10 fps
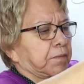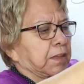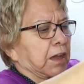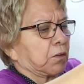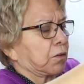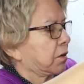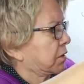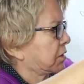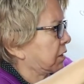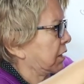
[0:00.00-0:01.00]
Now,
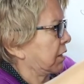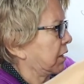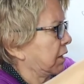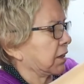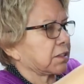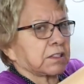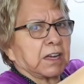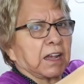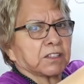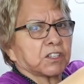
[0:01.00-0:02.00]
see? It's
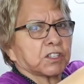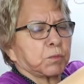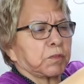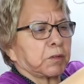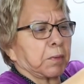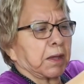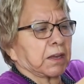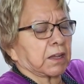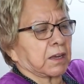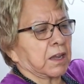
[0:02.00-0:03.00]
attached, it's moving the
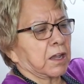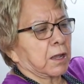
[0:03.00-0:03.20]
mannequin.